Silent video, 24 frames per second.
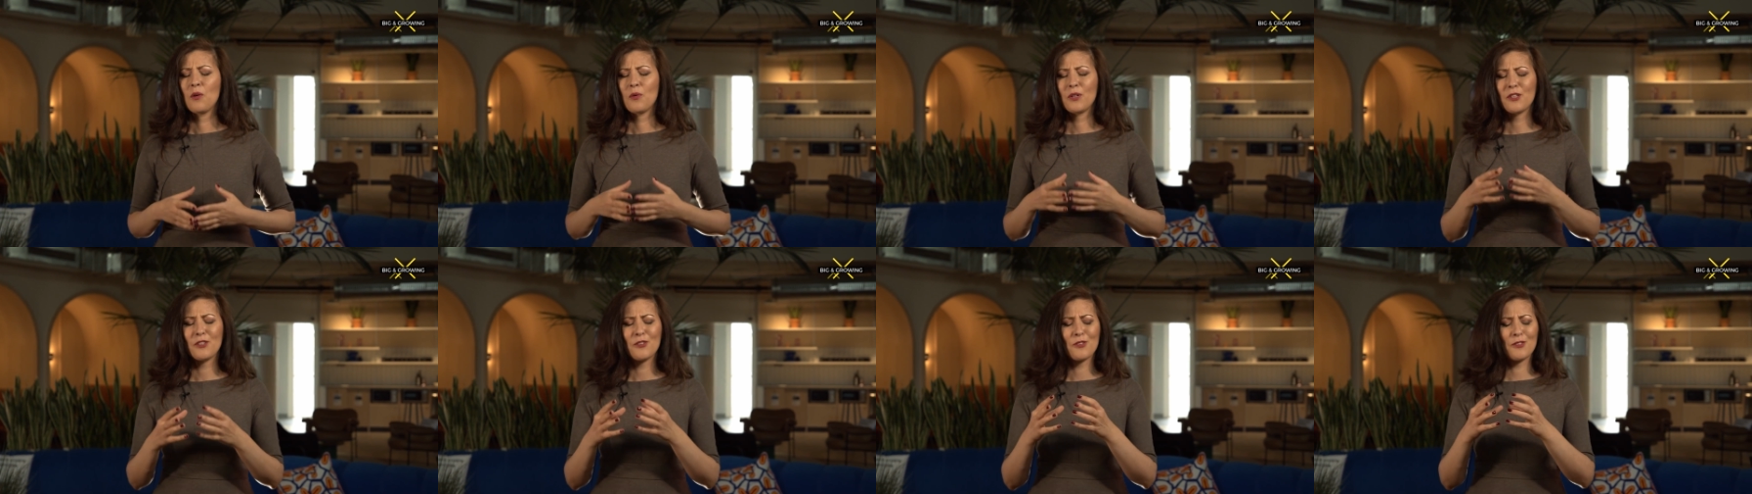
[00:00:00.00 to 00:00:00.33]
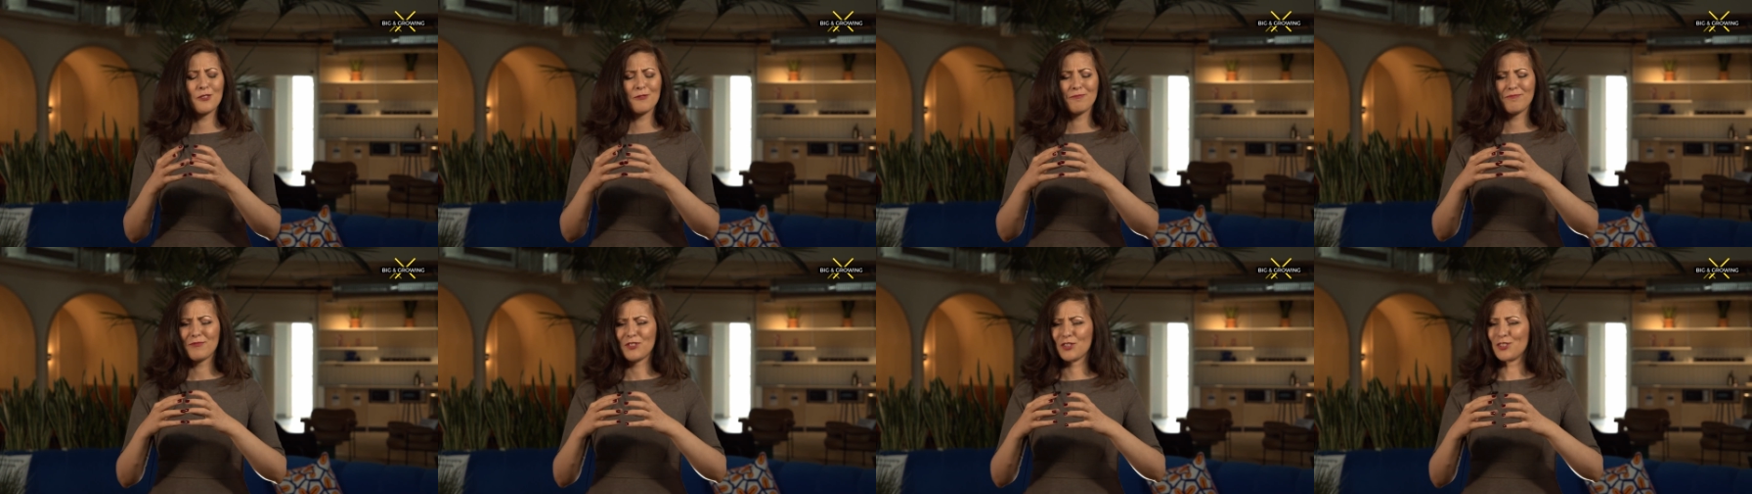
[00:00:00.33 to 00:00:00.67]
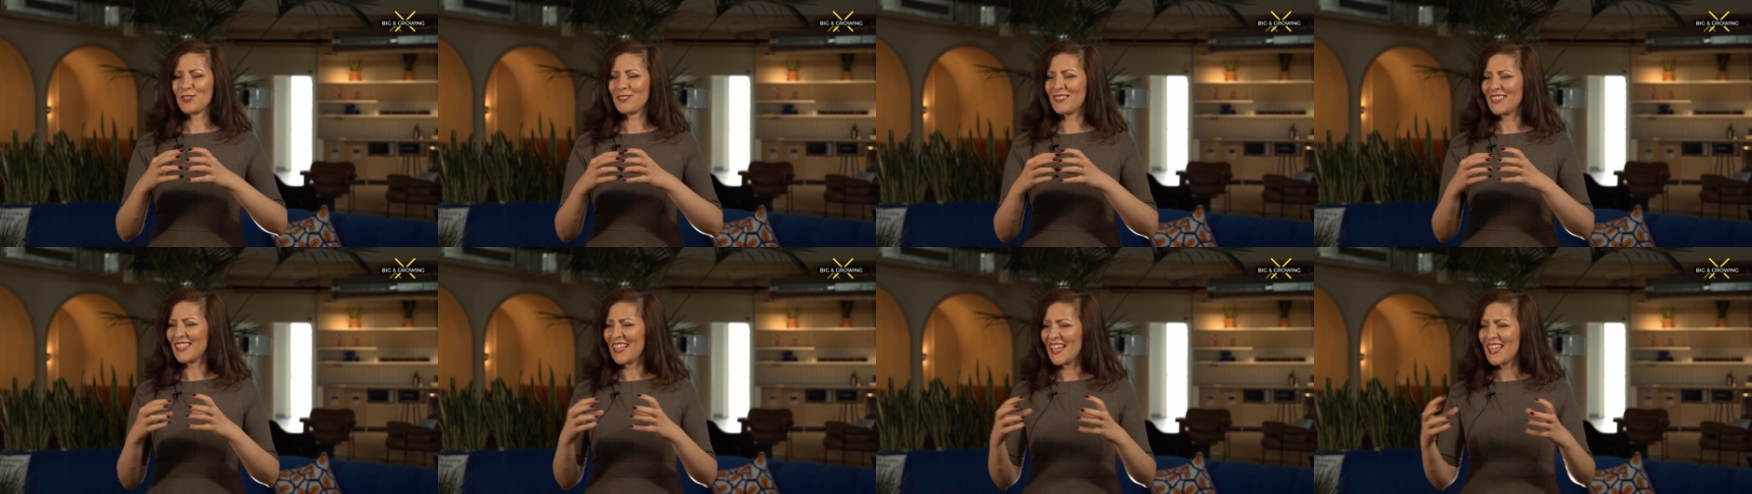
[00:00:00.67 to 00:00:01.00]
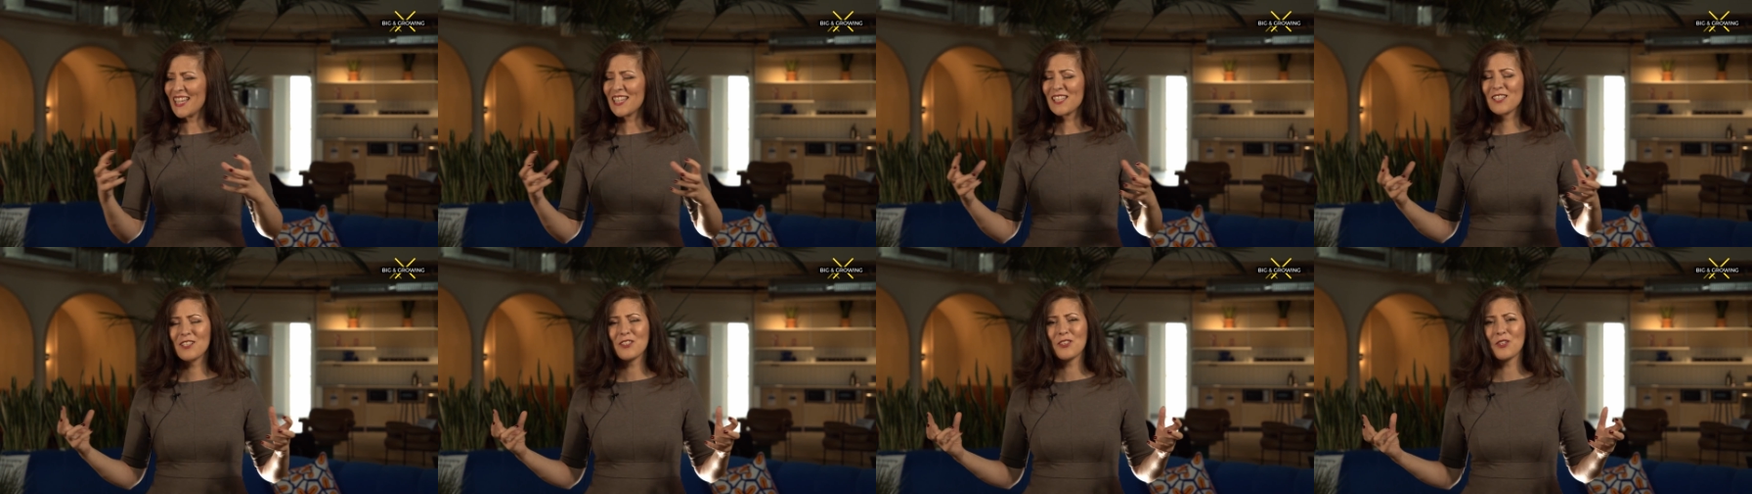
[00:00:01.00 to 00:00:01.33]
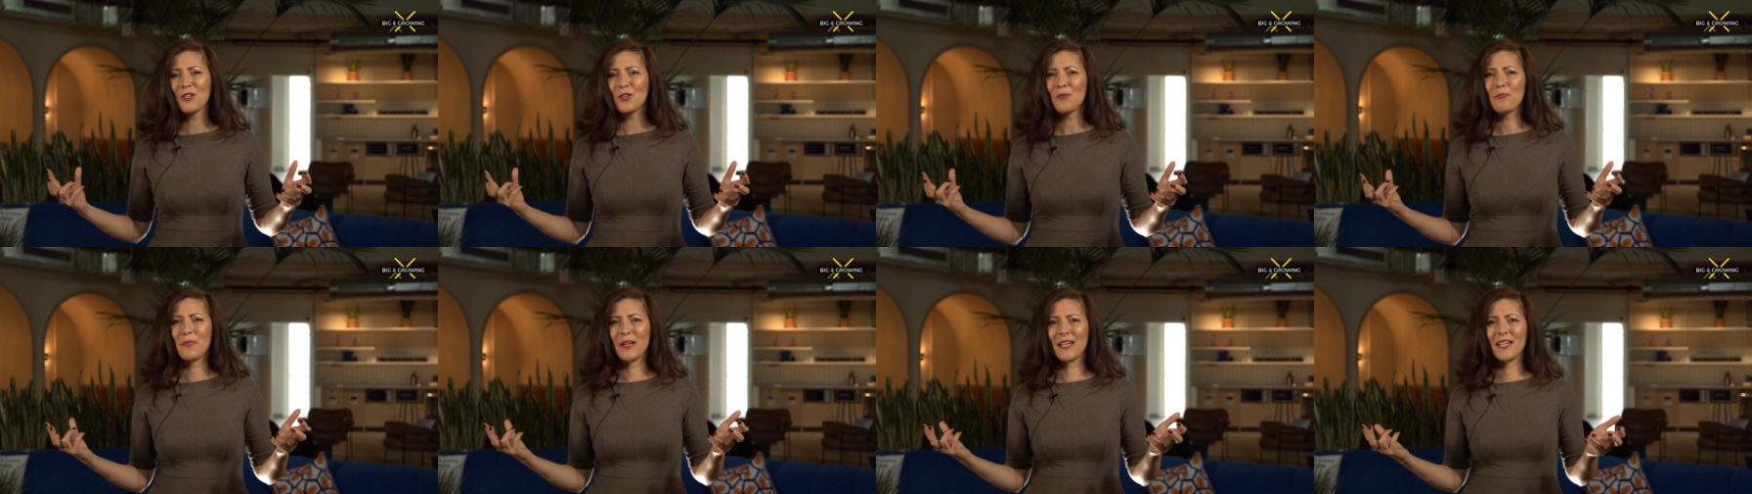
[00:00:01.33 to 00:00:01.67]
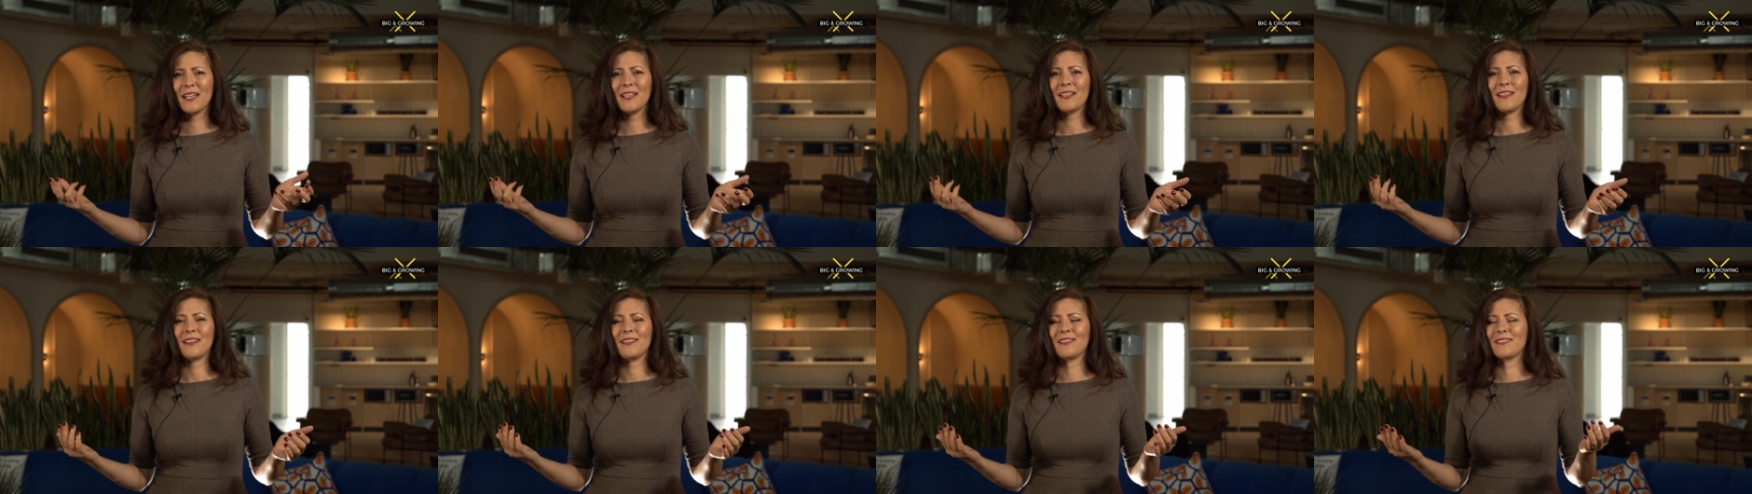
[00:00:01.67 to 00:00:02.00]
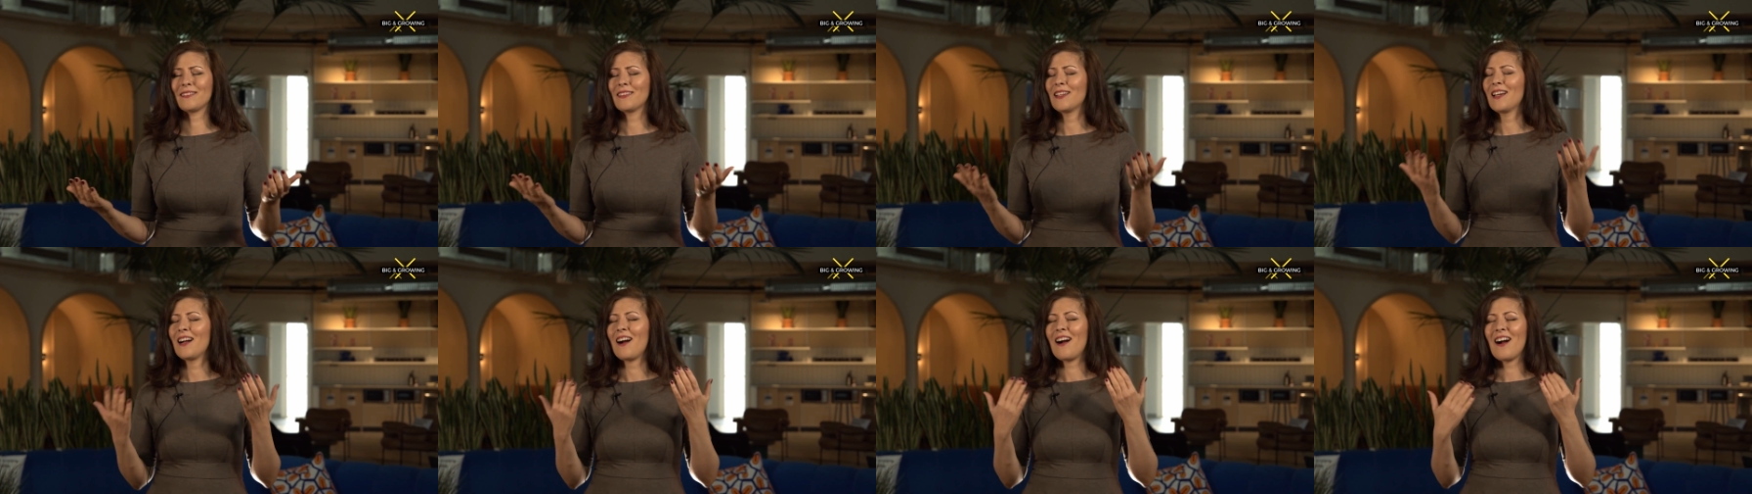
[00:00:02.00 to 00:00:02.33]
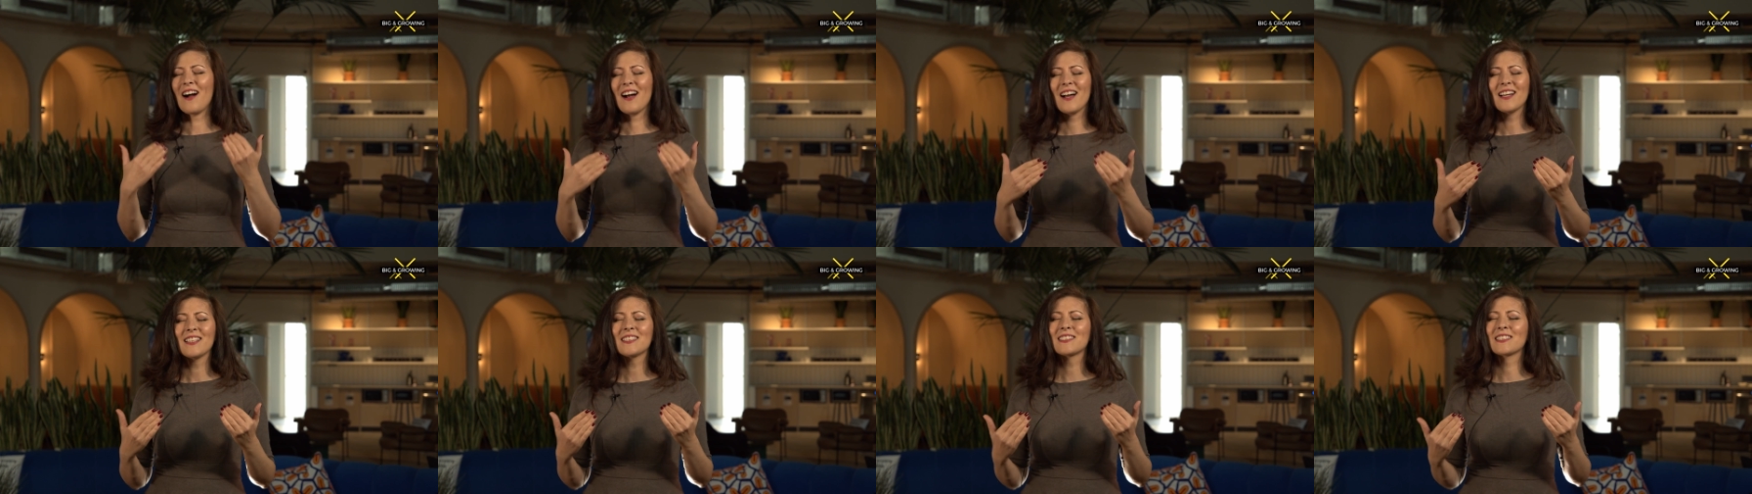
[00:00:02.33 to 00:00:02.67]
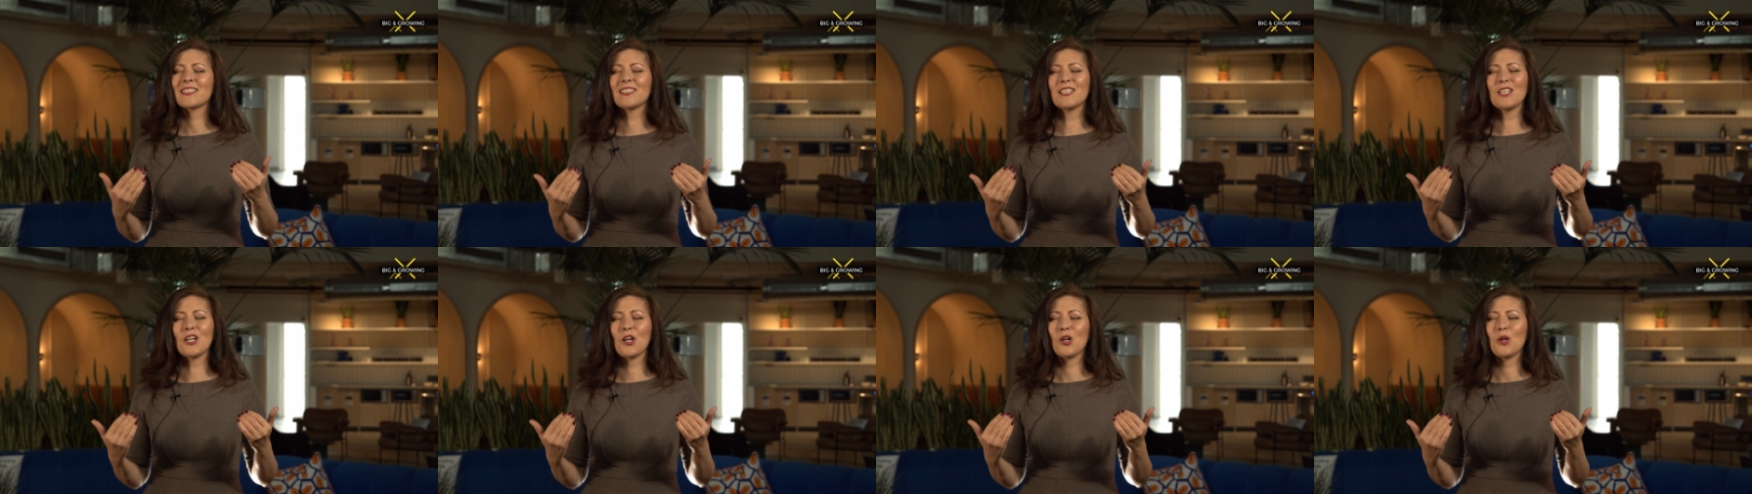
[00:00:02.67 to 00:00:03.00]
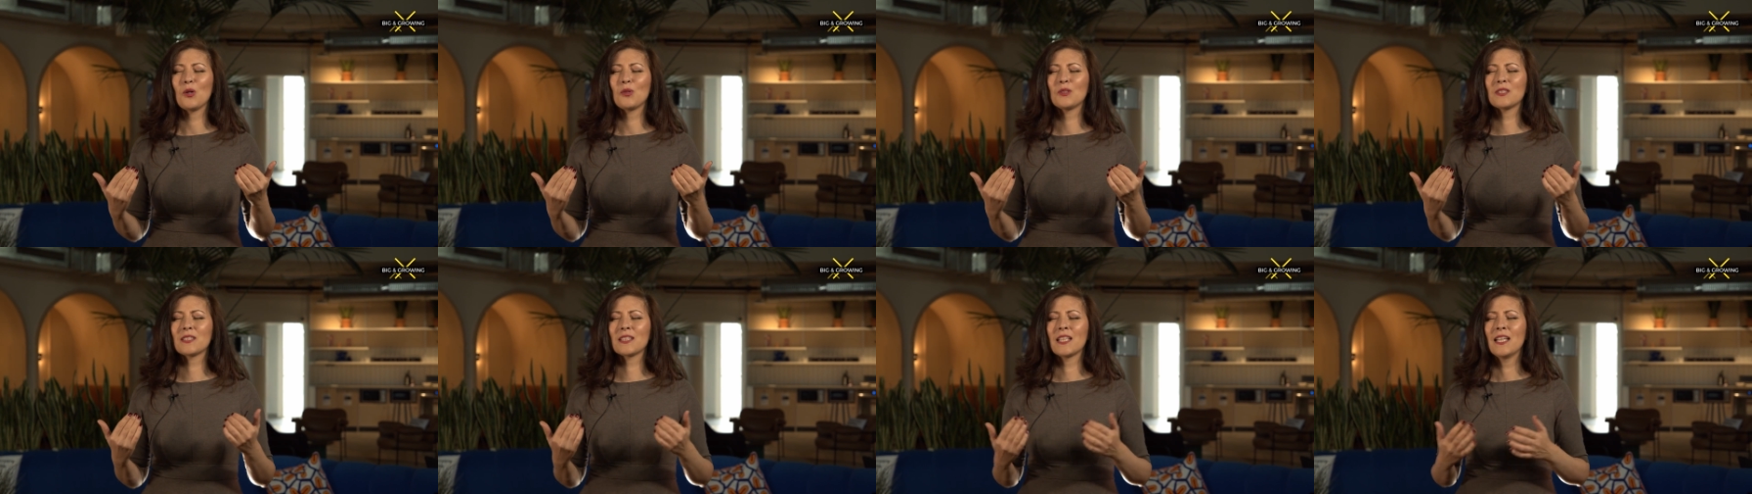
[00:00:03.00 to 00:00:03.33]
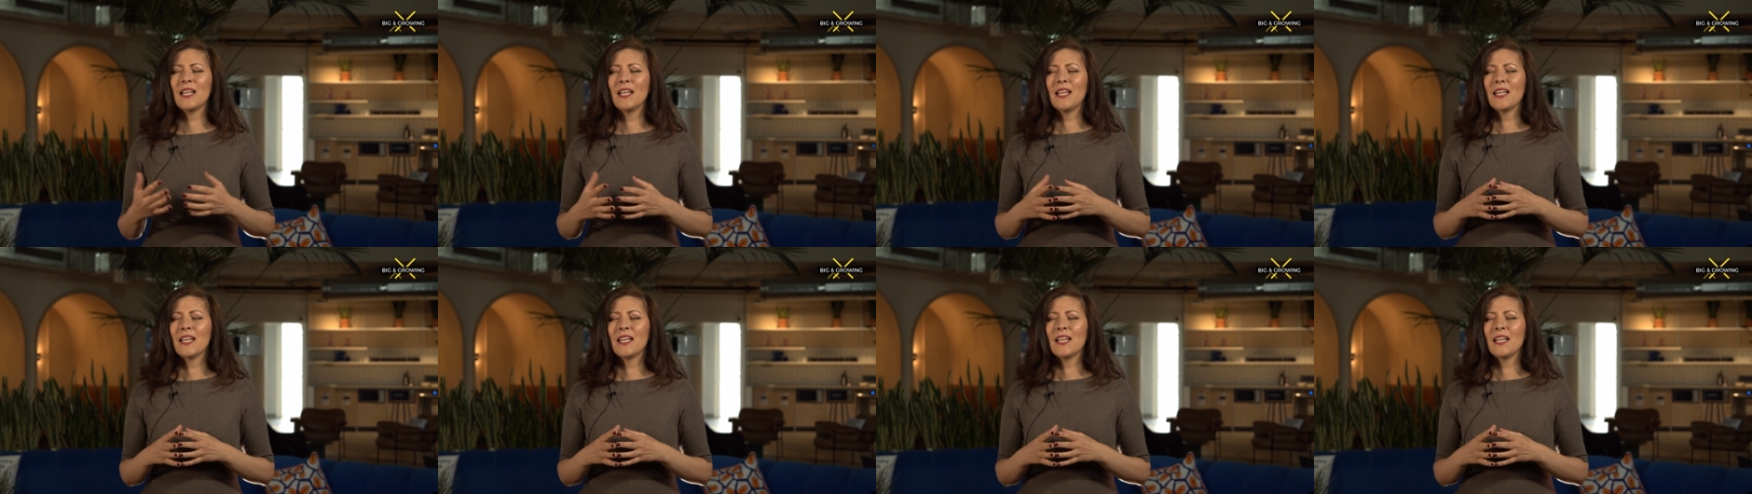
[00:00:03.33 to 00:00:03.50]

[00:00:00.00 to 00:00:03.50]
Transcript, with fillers: when you're just laying in your bed and eyes closed,